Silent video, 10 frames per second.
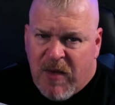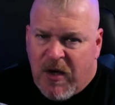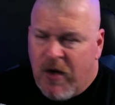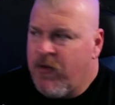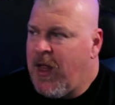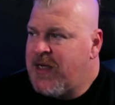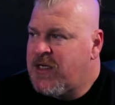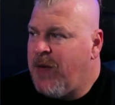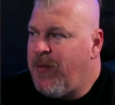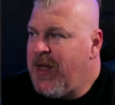million over the
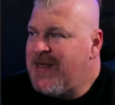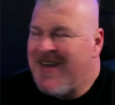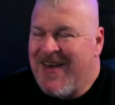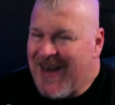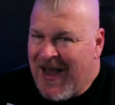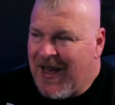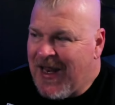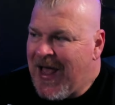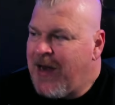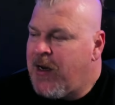last couple days, not a
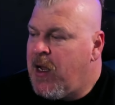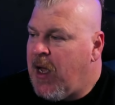lot,